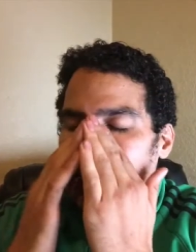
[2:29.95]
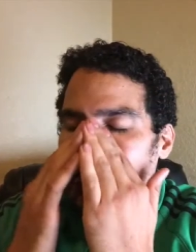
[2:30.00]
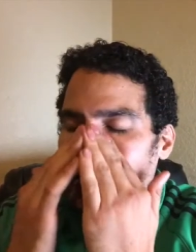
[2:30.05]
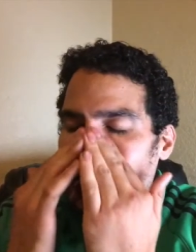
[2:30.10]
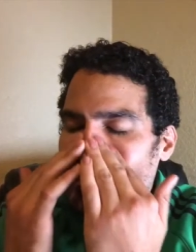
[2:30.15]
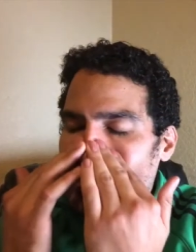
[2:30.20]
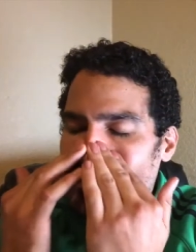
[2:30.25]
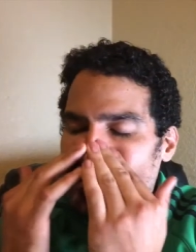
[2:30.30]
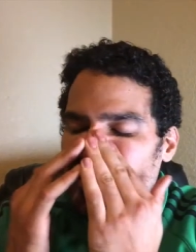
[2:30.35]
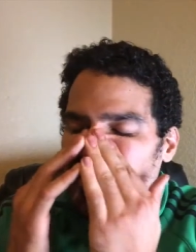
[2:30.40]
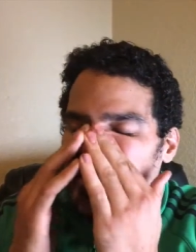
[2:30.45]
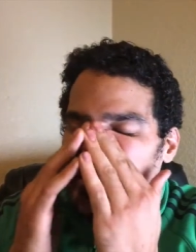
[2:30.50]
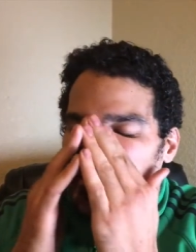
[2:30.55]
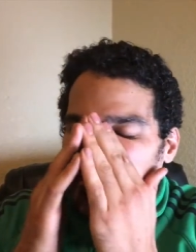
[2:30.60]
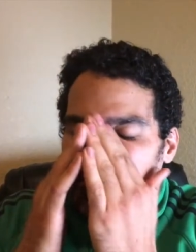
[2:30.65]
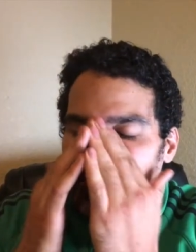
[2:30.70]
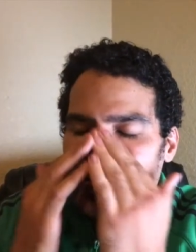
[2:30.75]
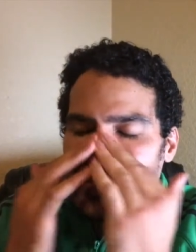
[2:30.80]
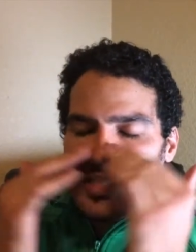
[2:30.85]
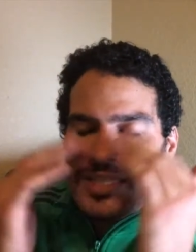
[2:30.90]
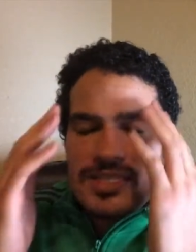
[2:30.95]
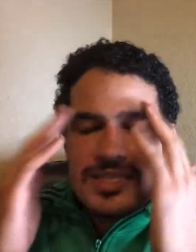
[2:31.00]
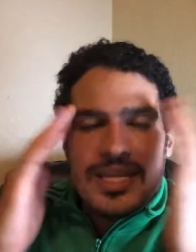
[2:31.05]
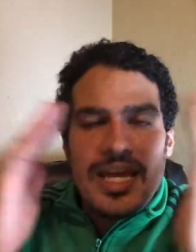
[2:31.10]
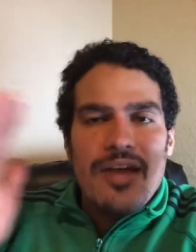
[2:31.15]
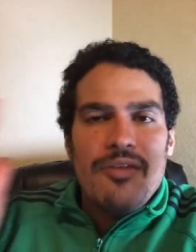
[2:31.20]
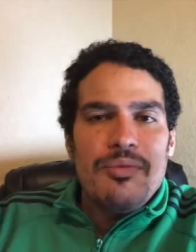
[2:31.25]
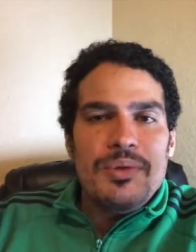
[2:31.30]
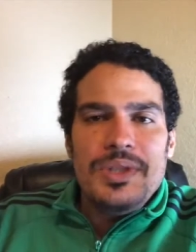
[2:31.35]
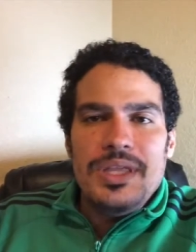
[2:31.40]
uh, this is
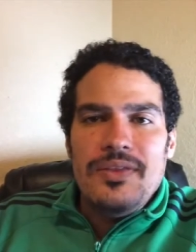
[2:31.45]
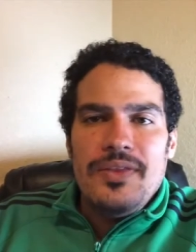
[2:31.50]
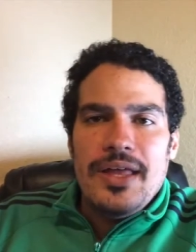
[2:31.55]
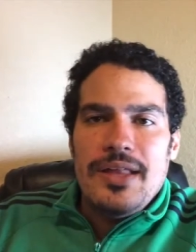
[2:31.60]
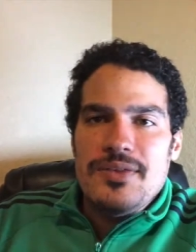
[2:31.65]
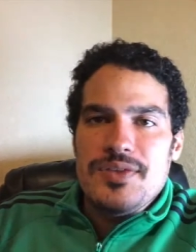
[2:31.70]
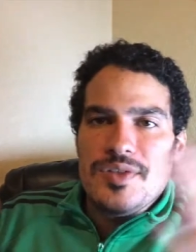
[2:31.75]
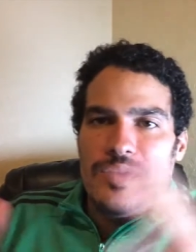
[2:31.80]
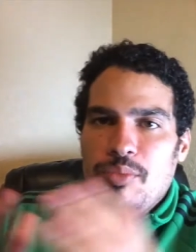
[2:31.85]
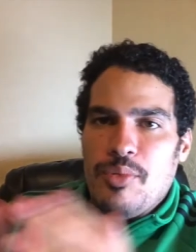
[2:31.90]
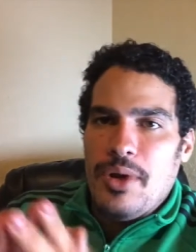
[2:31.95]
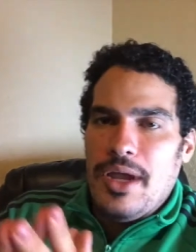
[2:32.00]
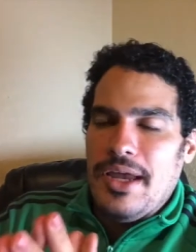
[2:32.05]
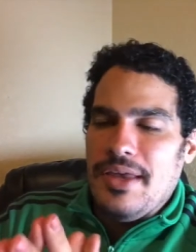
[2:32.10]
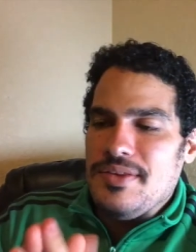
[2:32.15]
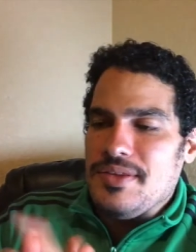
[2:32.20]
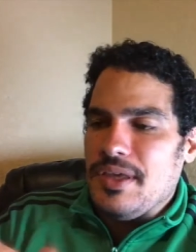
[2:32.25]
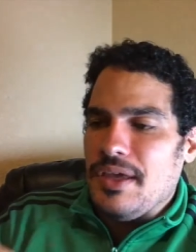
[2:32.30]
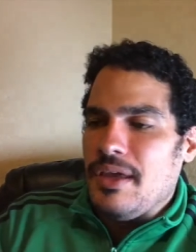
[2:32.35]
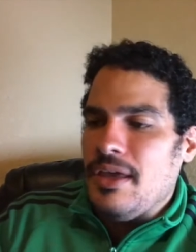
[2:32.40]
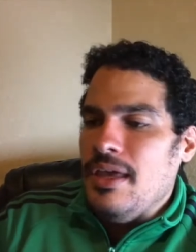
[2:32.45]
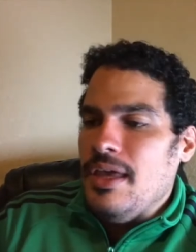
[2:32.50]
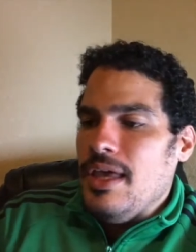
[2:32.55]
not really that surprising.